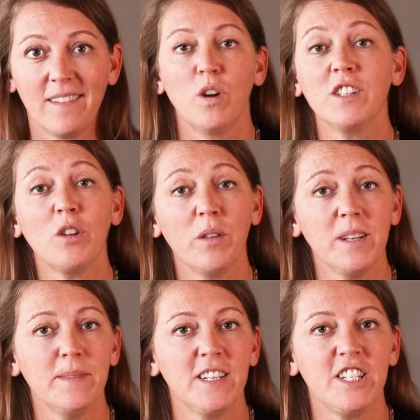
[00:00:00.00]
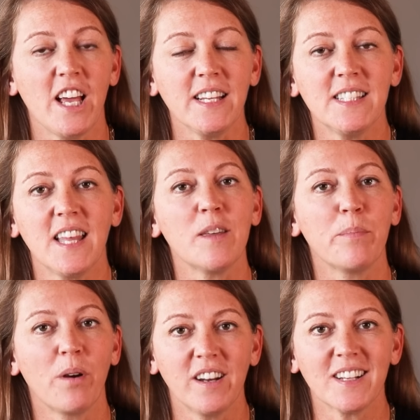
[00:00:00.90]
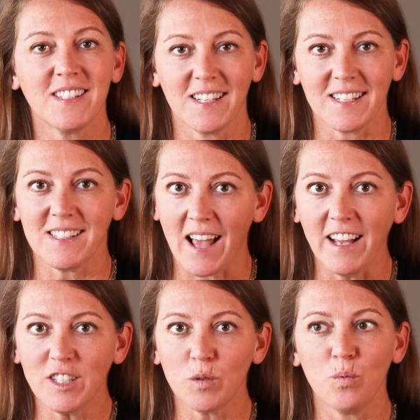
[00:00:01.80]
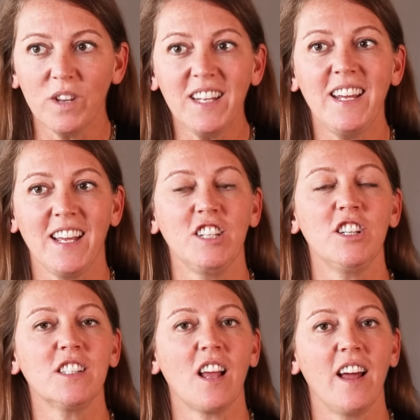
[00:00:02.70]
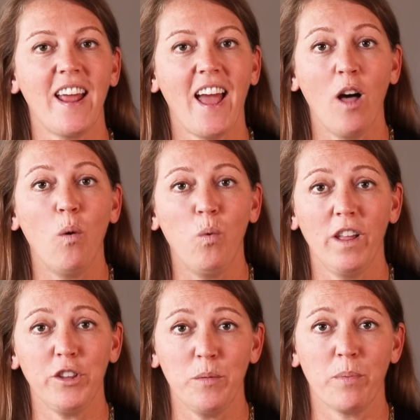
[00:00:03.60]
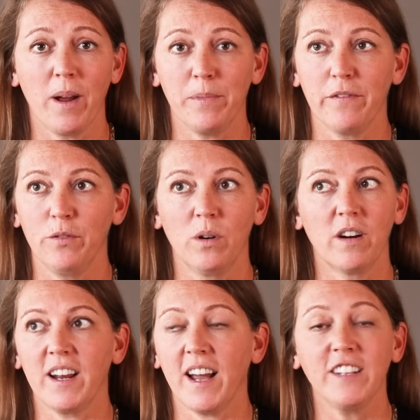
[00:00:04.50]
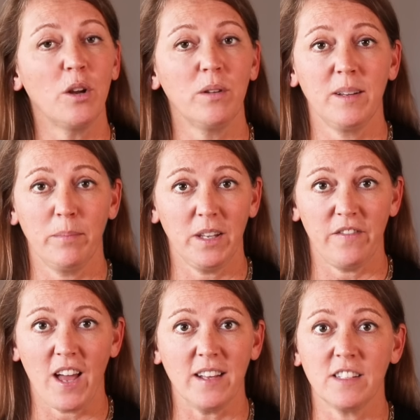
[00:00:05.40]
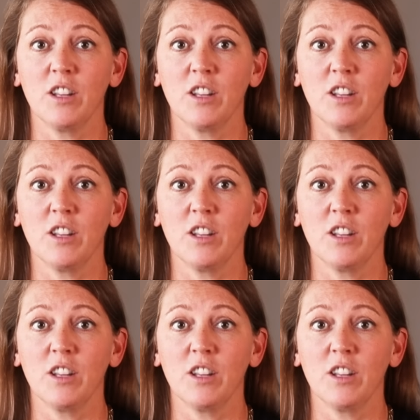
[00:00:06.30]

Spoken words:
Rust-Oleum suggests that the product's success really hinges on how well you prep the floor, and I totally believe that.